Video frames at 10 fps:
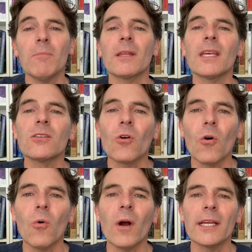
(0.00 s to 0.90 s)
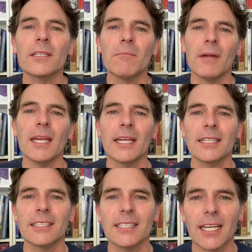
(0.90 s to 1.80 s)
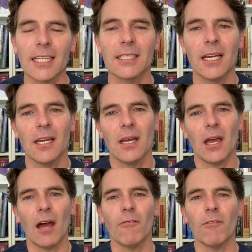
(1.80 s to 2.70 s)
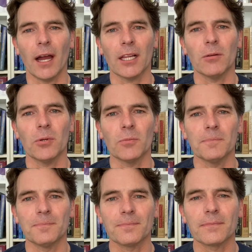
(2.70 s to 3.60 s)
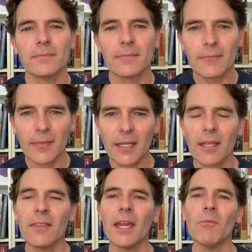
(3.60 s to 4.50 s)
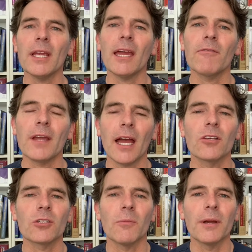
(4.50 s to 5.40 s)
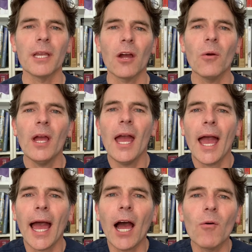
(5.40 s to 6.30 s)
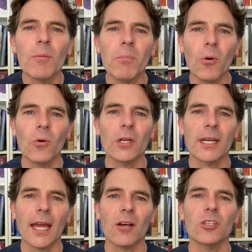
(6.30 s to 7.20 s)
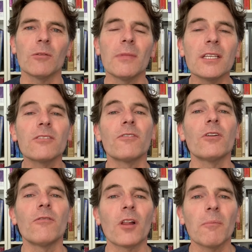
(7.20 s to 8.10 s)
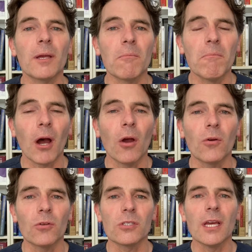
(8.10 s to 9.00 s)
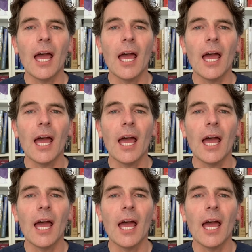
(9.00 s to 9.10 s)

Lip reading: but there's always omega-6 available. Then we have calcium. We know how important calcium is for developing bones,